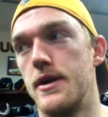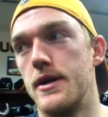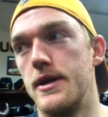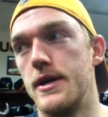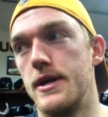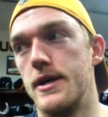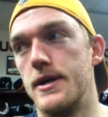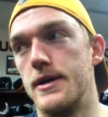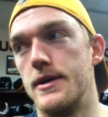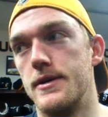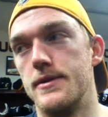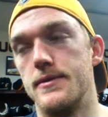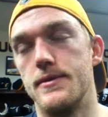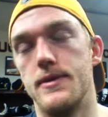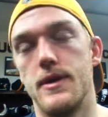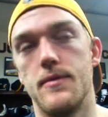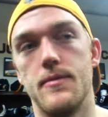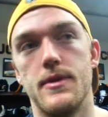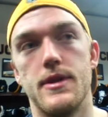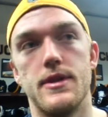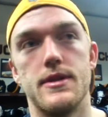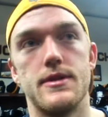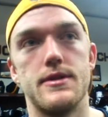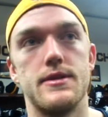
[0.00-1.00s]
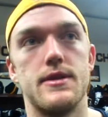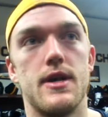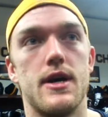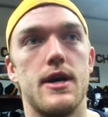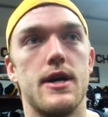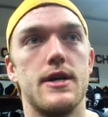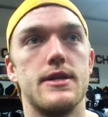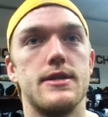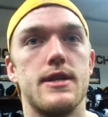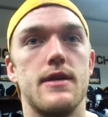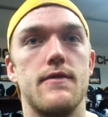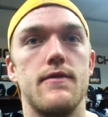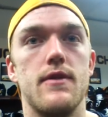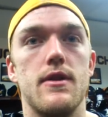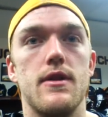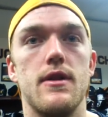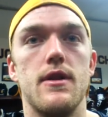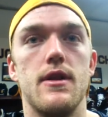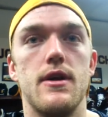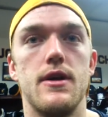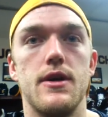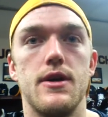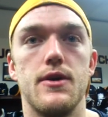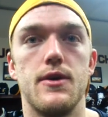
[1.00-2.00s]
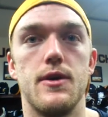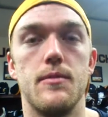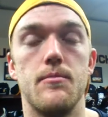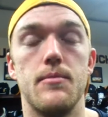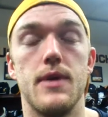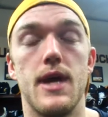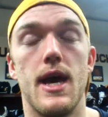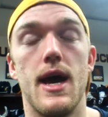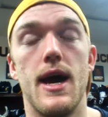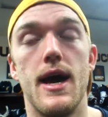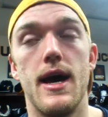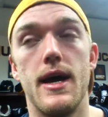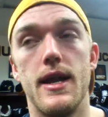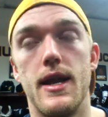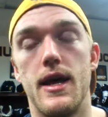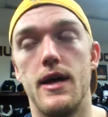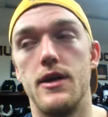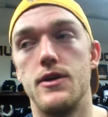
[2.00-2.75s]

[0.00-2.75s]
Uh, I mean, this is the highest level you can be at.